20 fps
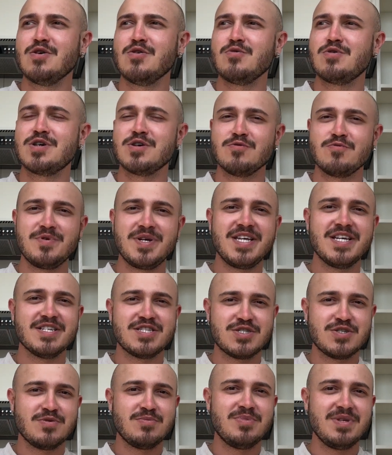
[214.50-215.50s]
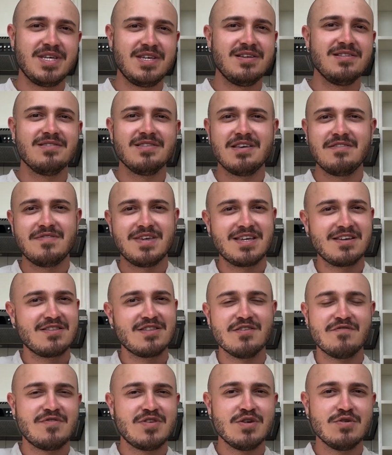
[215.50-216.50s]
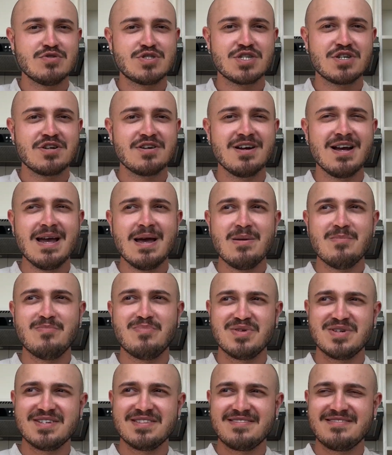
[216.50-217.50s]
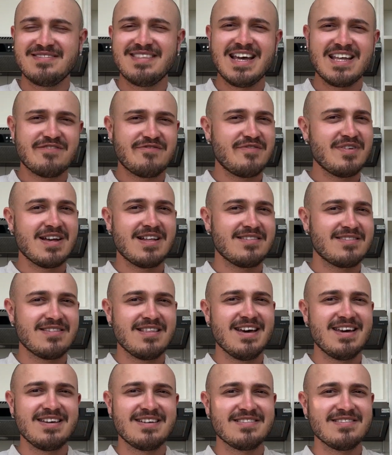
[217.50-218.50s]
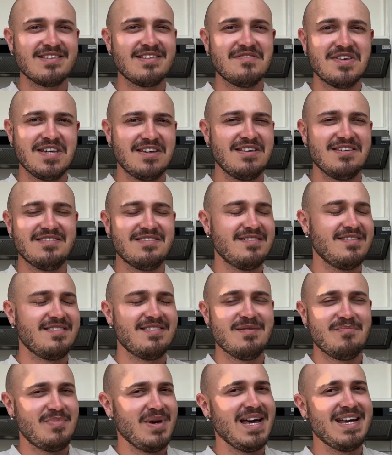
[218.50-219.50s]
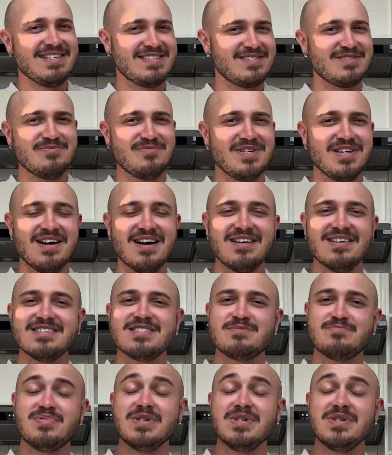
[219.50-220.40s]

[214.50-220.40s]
Korea to be living in the future, but that felt like living in the past, to be honest.